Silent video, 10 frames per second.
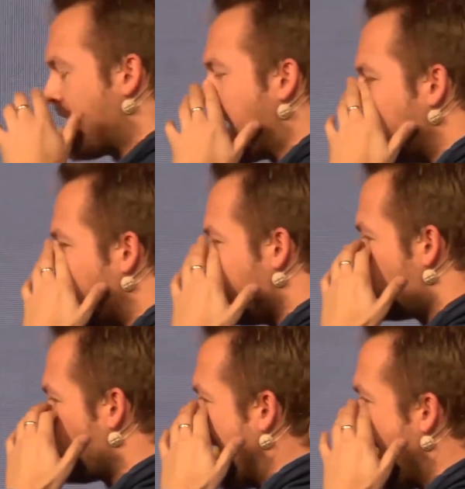I know
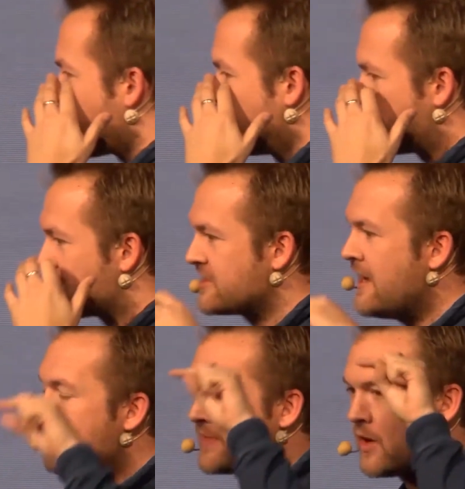venture capitalists
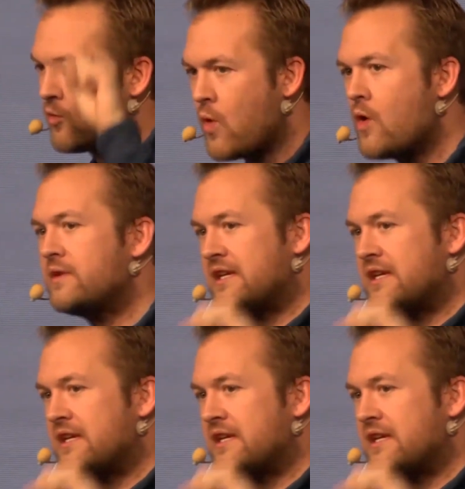that won't